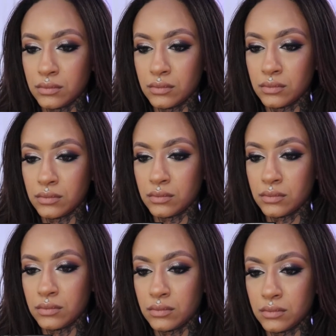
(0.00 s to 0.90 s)

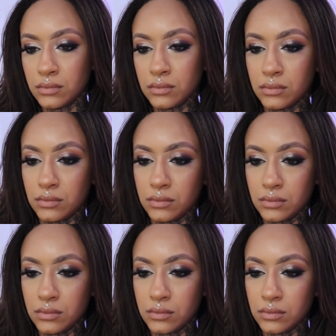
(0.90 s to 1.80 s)

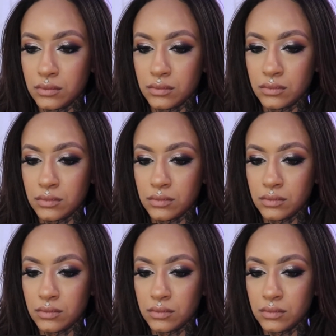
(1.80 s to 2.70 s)

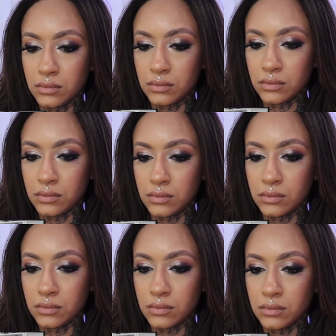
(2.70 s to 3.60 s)

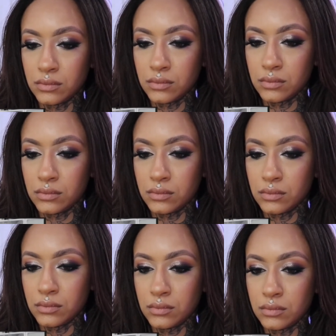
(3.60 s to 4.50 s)

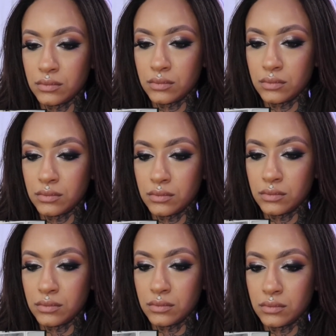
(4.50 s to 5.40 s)

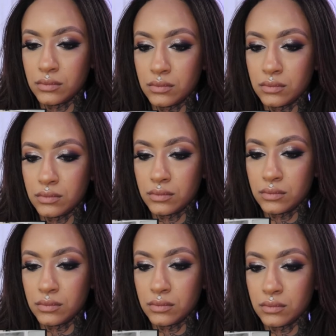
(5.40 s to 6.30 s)

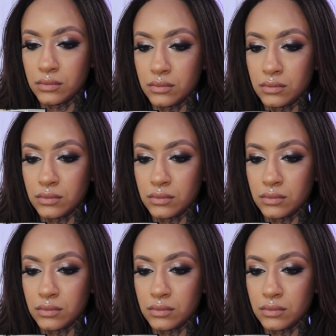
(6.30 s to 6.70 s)
[no speech]